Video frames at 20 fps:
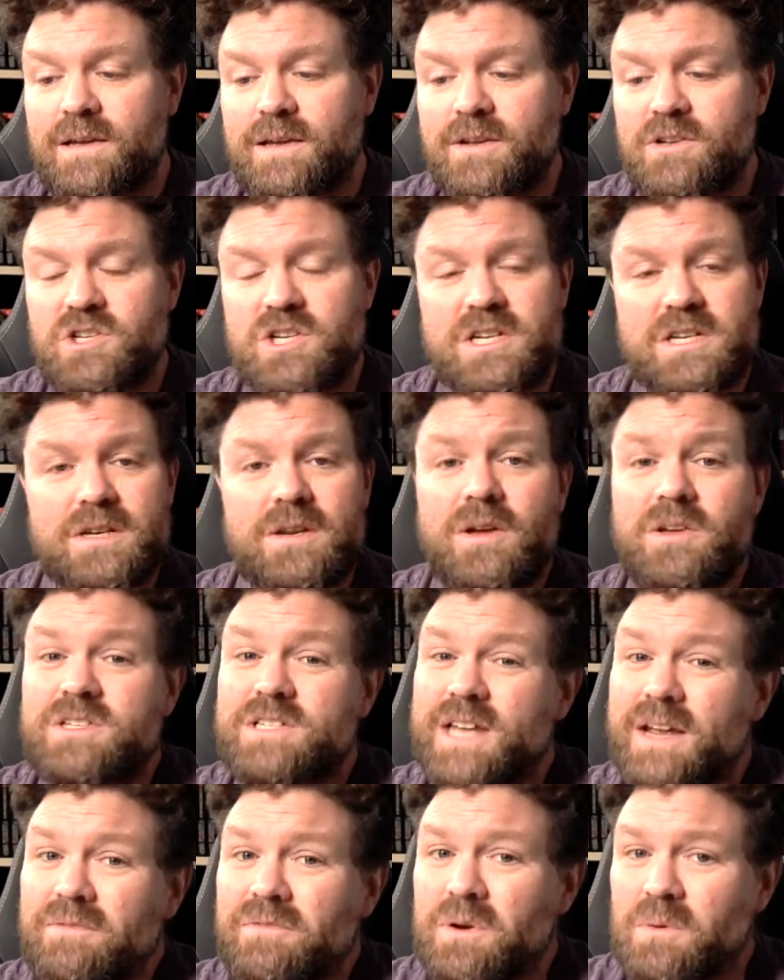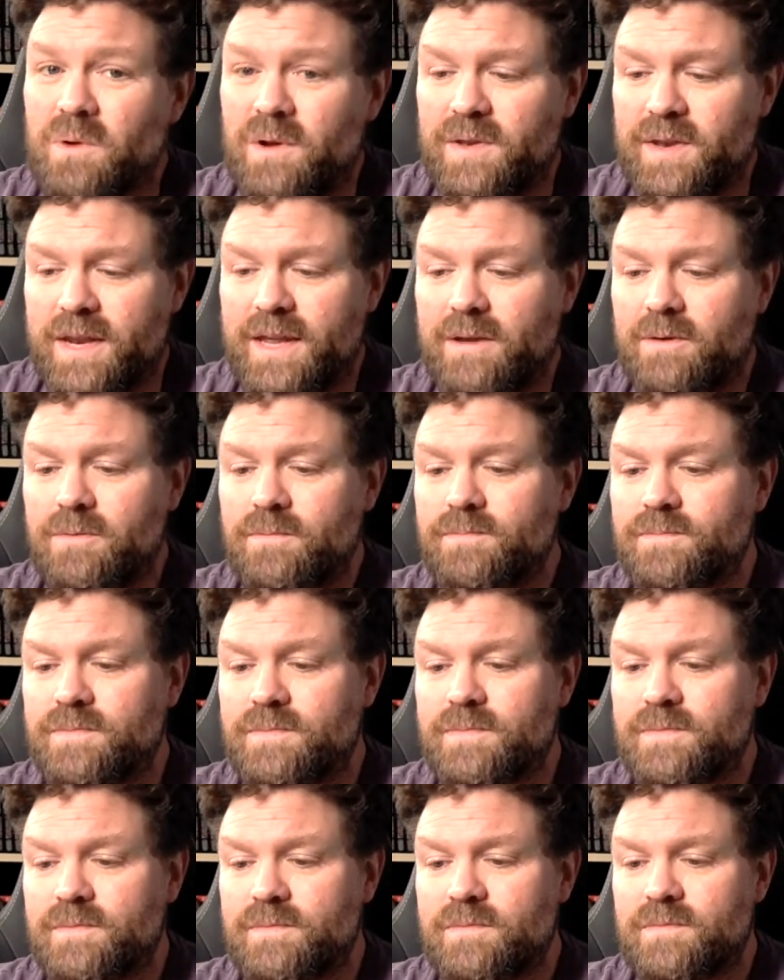And she'd lost everyone now.
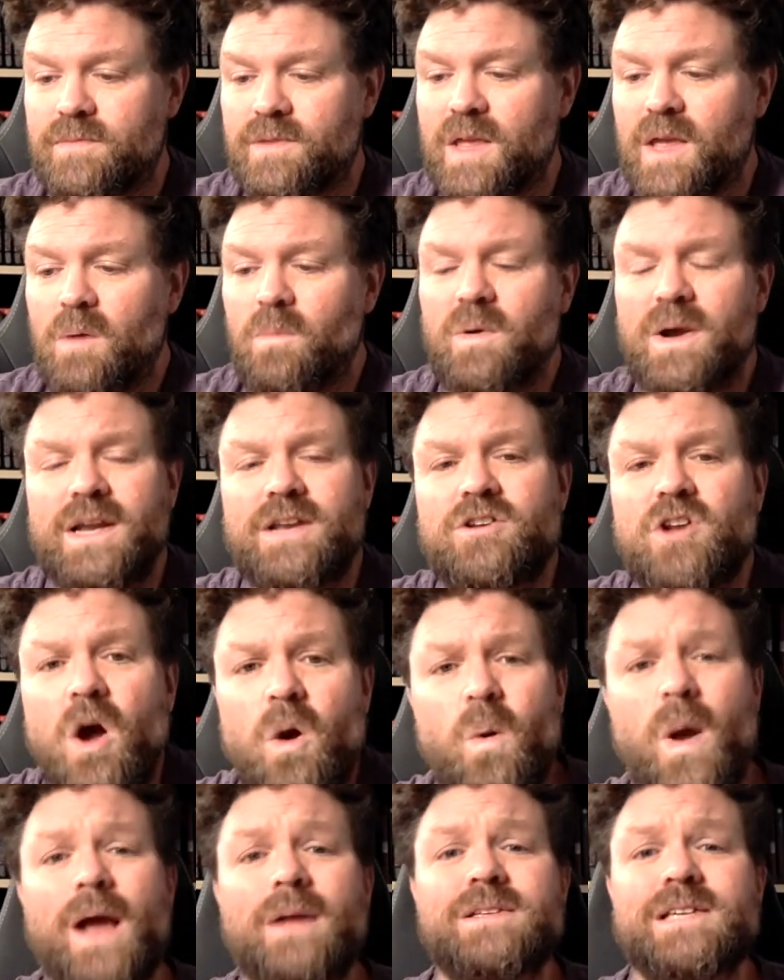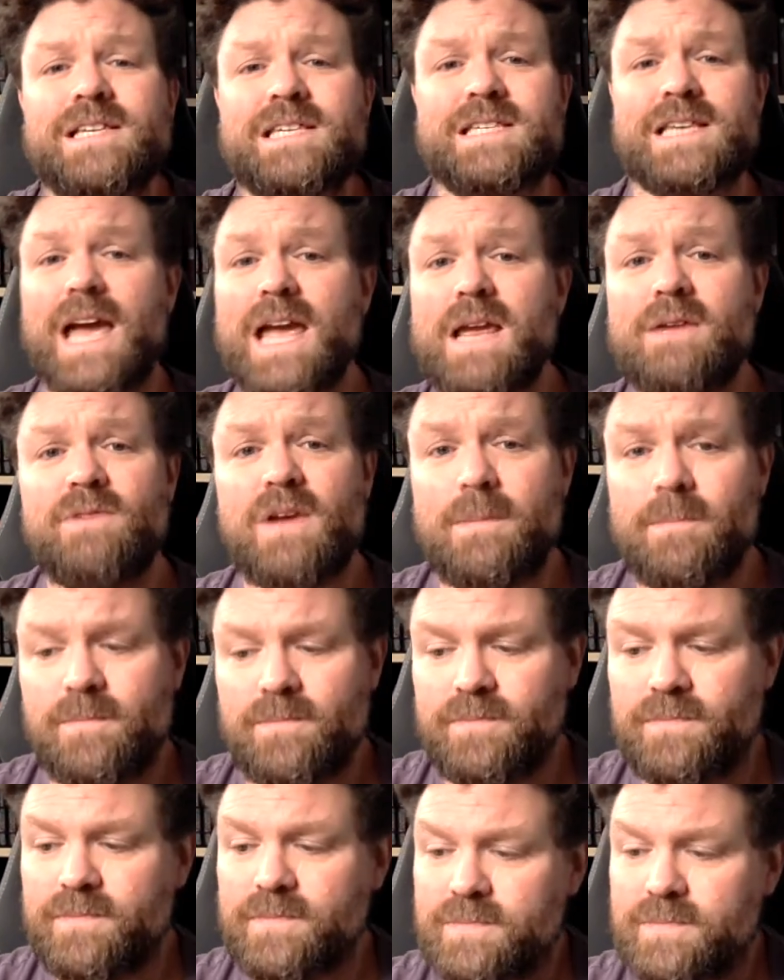We know how to save him!